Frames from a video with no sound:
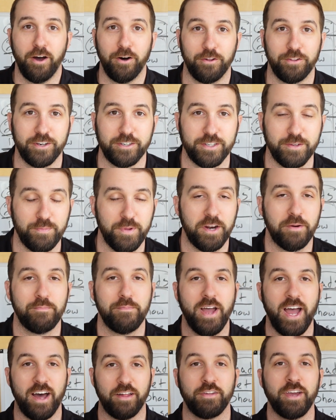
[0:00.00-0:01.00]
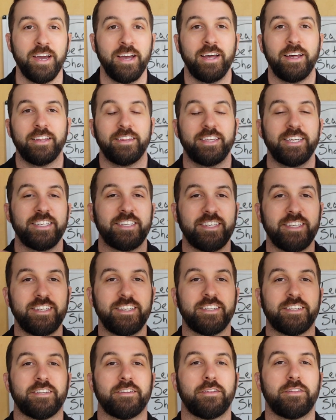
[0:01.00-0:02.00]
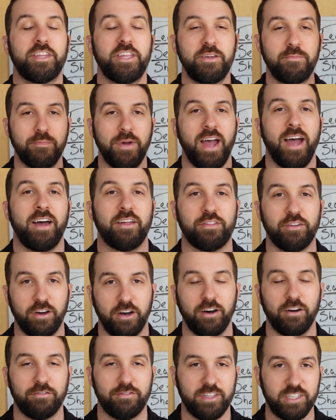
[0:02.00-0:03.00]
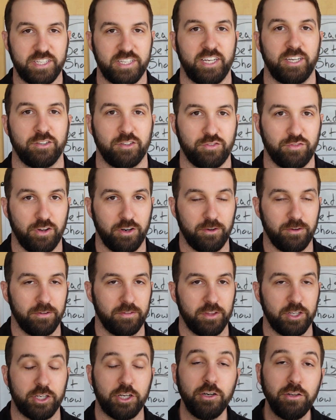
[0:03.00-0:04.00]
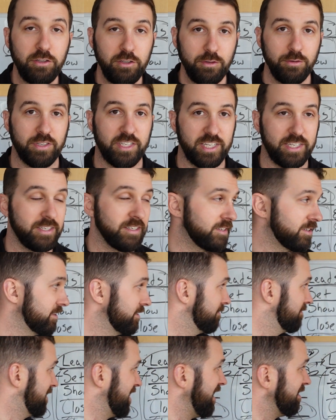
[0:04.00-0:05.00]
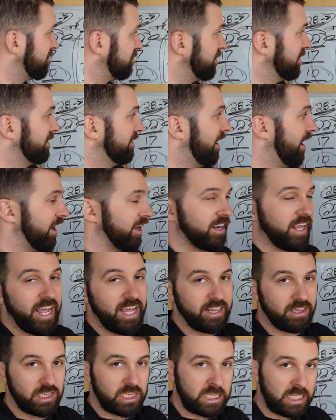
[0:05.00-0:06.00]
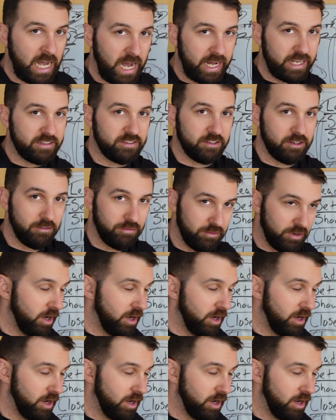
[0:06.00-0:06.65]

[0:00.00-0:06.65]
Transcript: go. There's a bit of math. This is the math of the sales funnel. The good news is it's actually not a lot of